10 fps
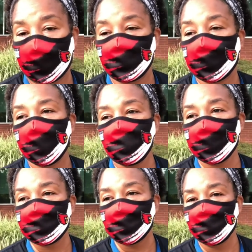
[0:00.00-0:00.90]
I was like, oh,
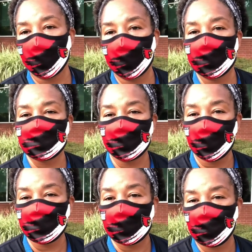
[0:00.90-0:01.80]
that's so nice. You know,
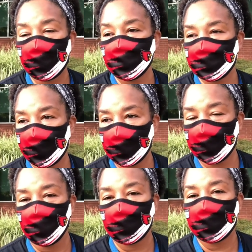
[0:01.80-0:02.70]
somebody was thinking
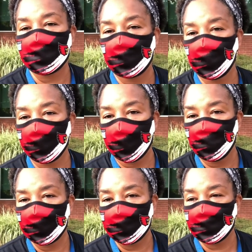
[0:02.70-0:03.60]
of us as we're coming
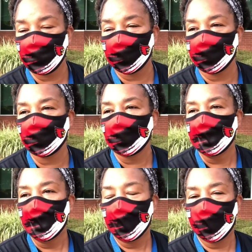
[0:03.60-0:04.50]
into work.
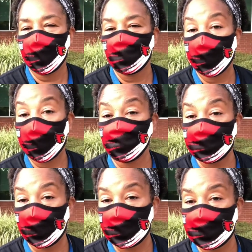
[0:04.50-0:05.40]
Um, I haven't
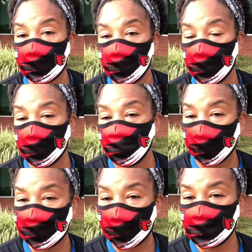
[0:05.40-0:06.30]
talked to anyone about
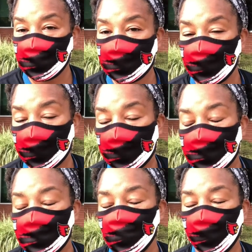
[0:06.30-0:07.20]
that specifically
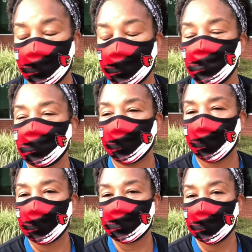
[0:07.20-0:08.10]
this morning, but
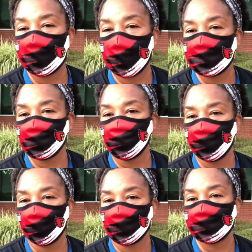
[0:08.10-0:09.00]
I think as a
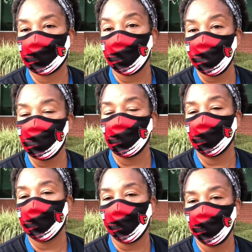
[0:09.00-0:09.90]
rule, it's like, oh, we
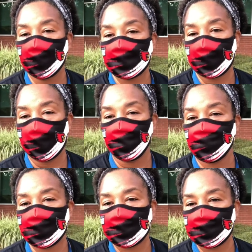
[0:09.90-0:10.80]
always love
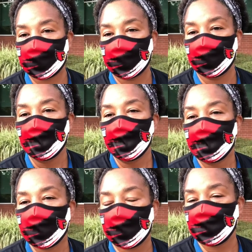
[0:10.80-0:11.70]
to see
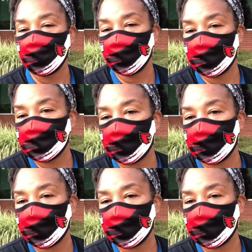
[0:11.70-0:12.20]
that students